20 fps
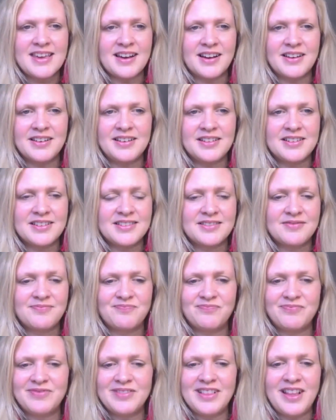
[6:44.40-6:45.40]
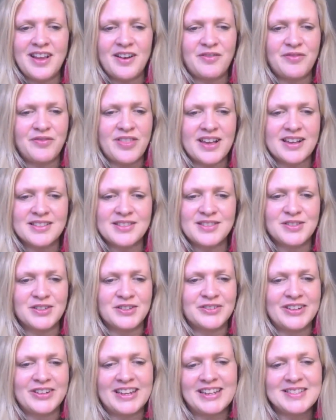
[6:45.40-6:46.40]
I just love that
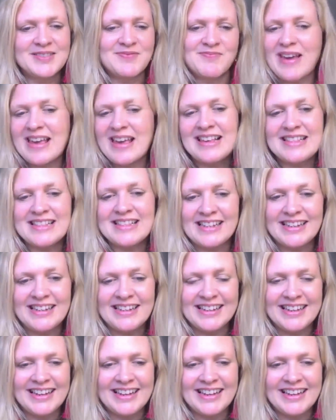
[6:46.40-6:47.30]
story. It's amazing.